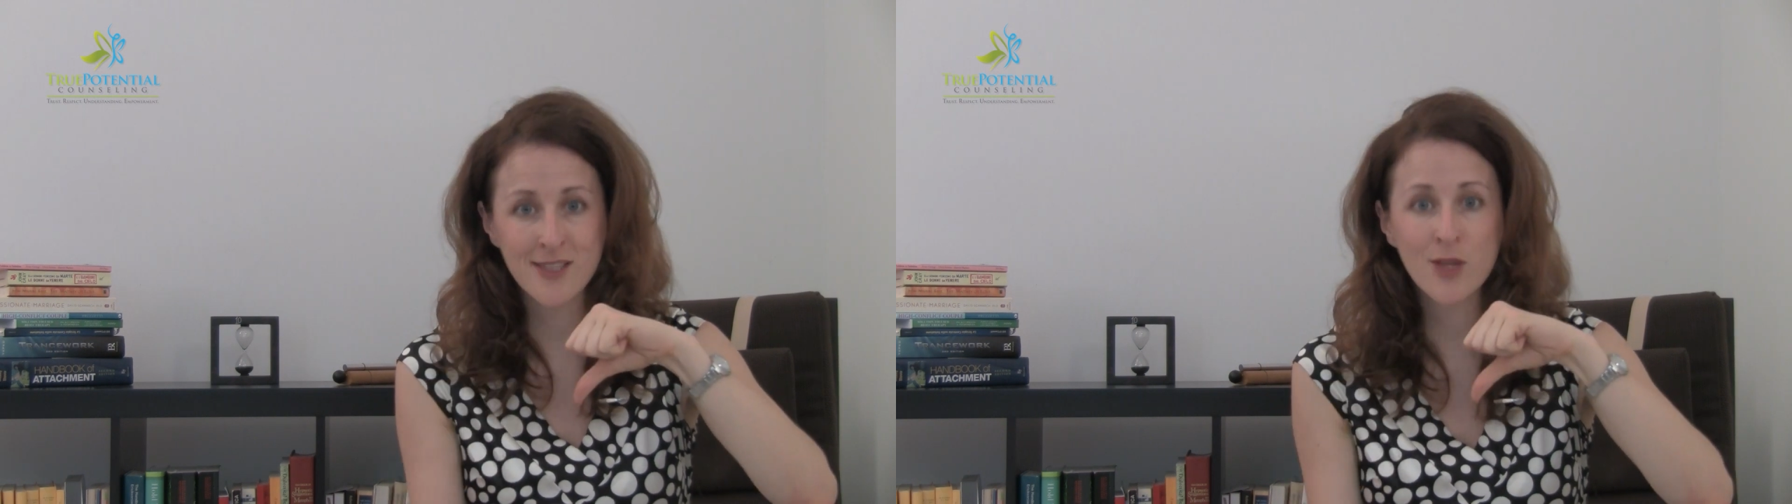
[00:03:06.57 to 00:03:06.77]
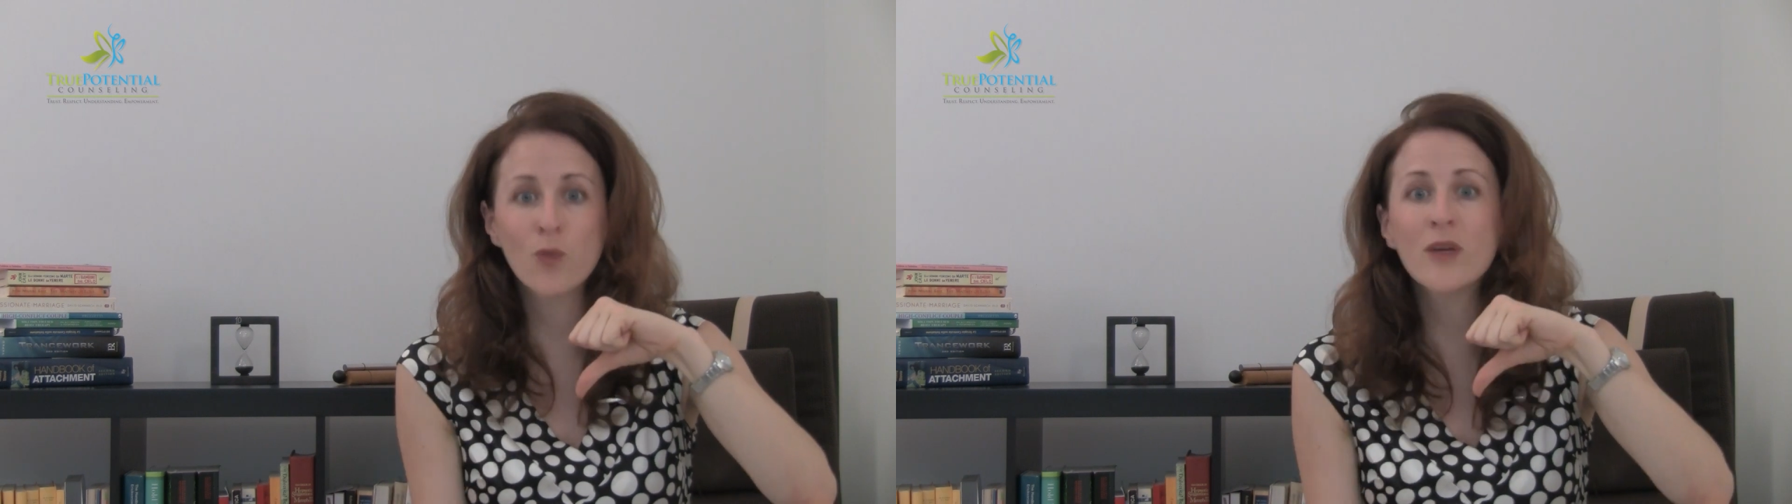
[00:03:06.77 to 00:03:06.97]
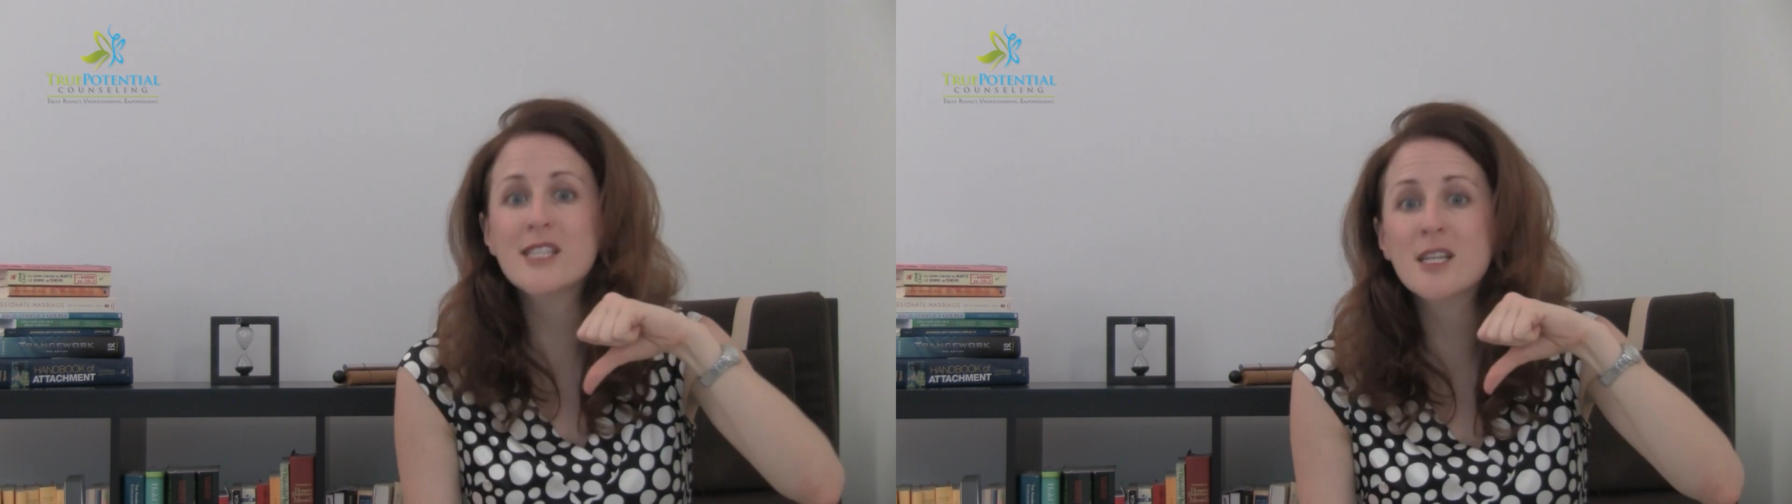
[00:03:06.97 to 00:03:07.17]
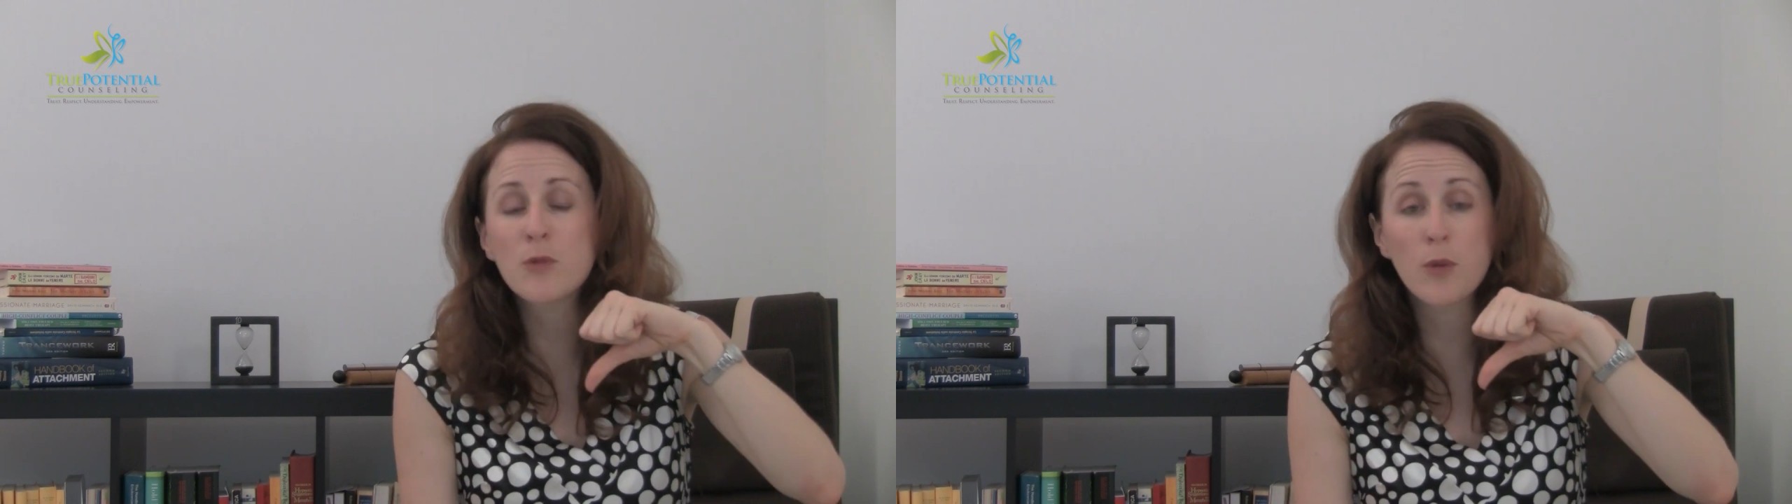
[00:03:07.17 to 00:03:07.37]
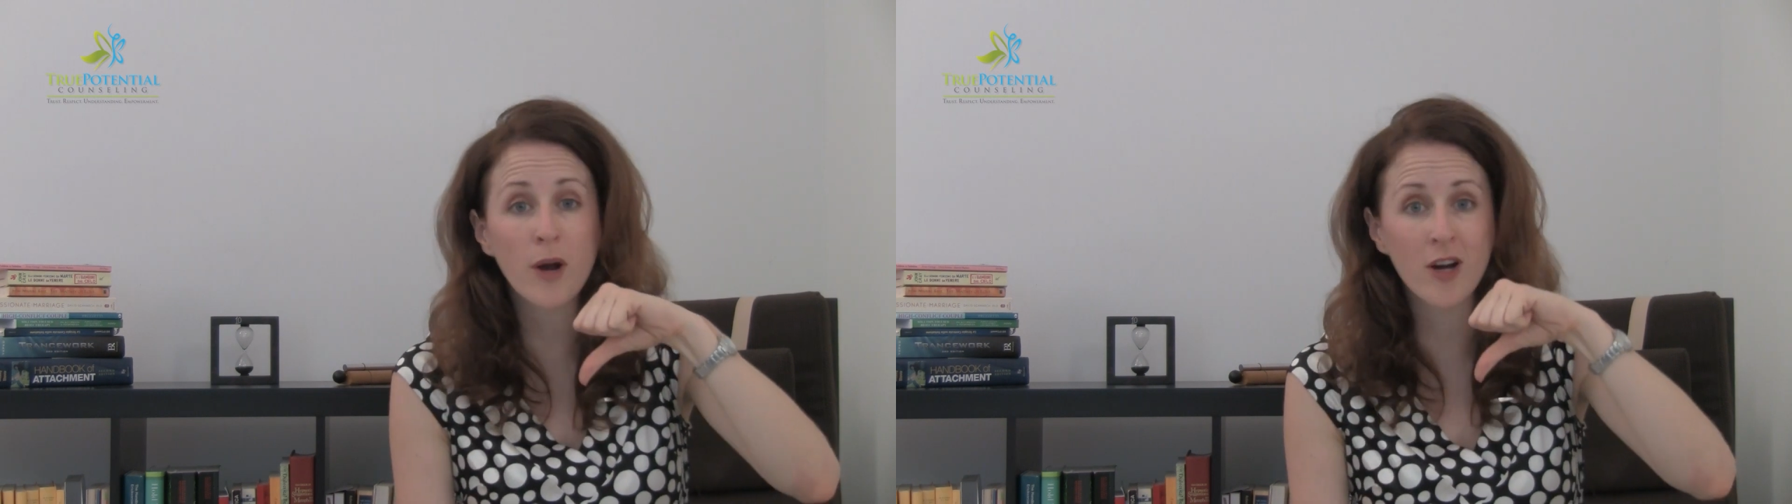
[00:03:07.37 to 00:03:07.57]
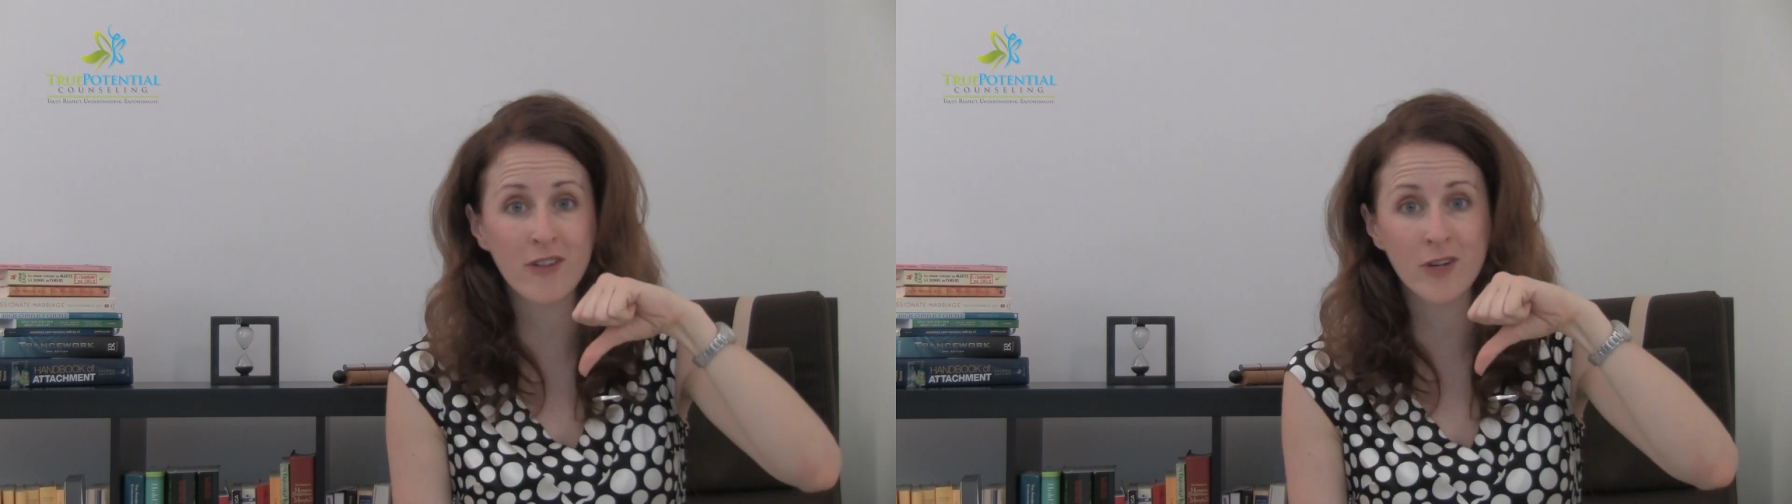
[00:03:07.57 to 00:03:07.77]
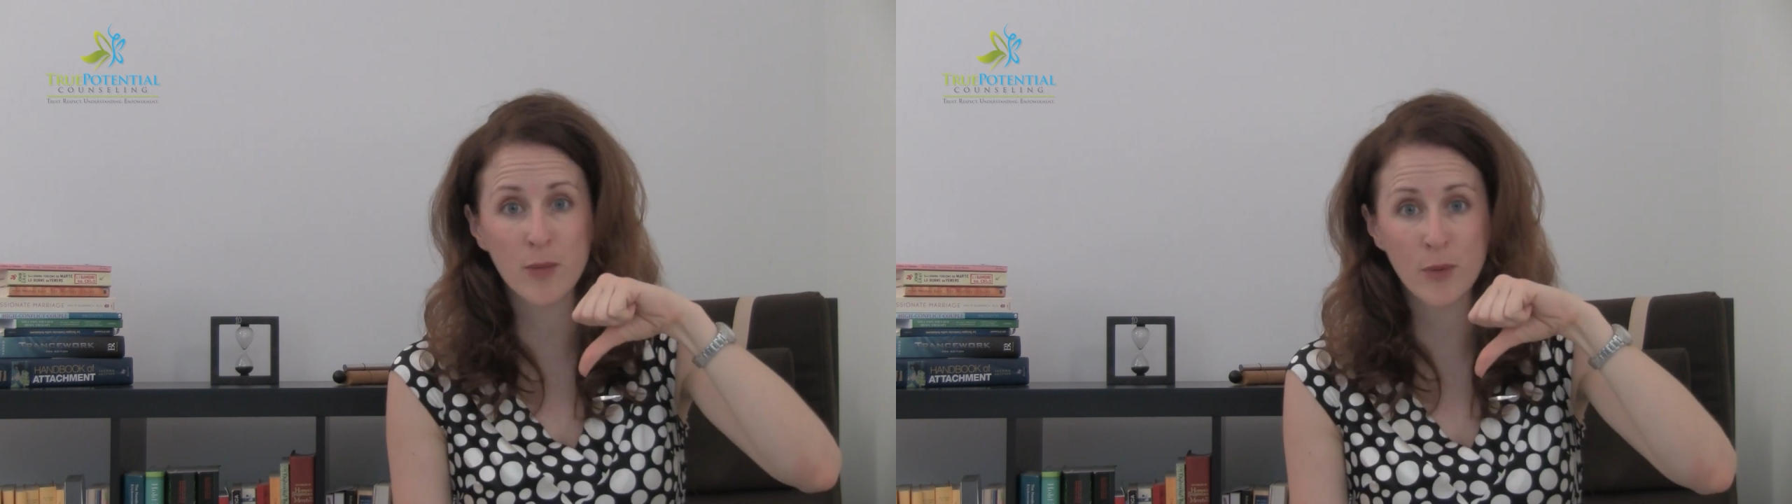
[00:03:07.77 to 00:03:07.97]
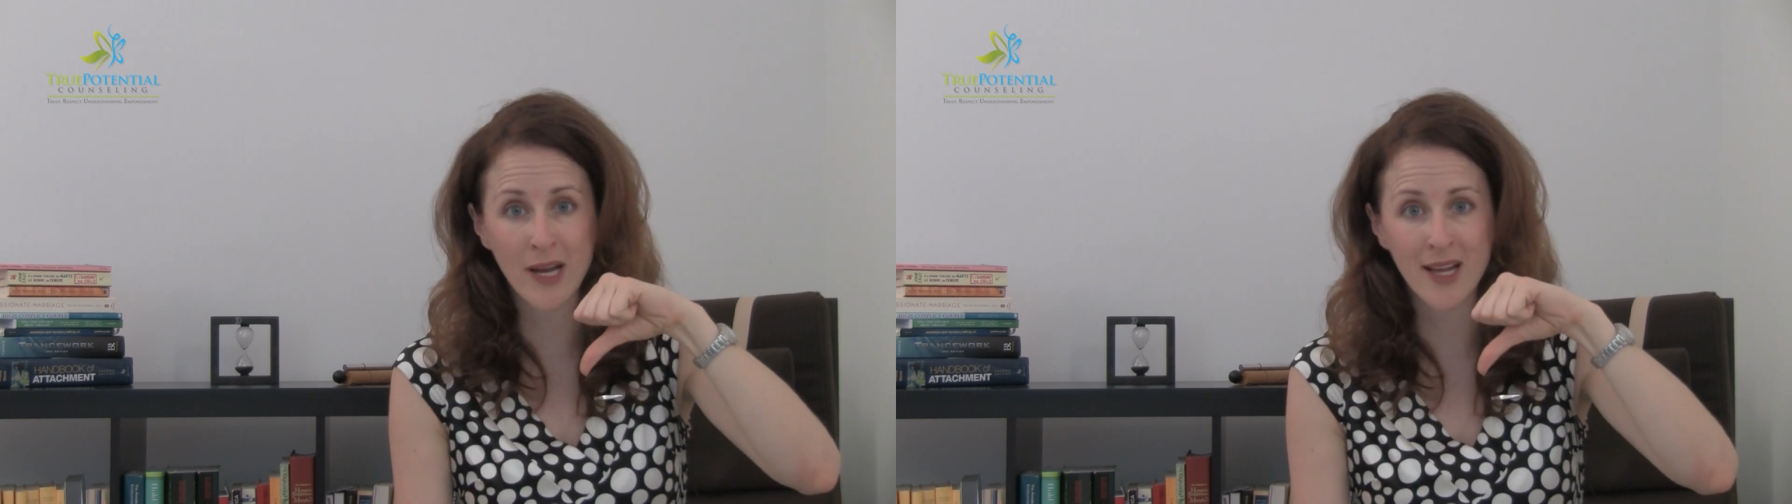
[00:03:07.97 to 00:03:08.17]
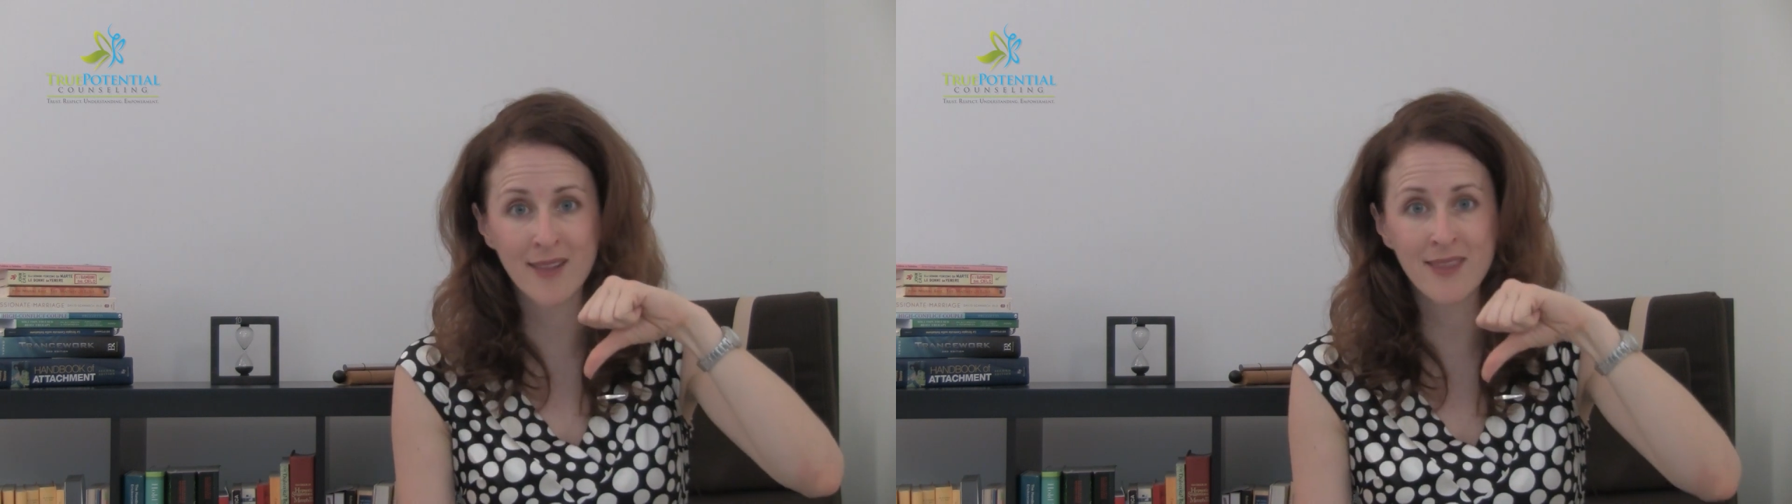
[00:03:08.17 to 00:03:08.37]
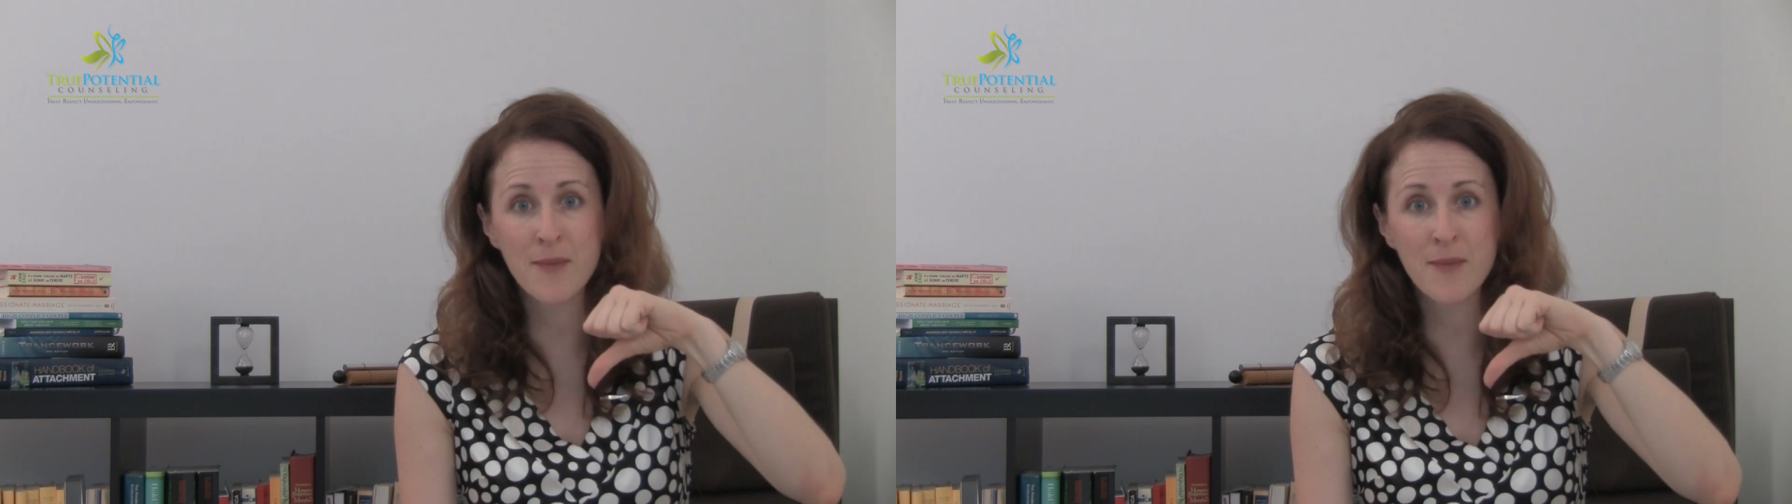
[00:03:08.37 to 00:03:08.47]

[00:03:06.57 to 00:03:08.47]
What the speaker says: the reasonable part of our brain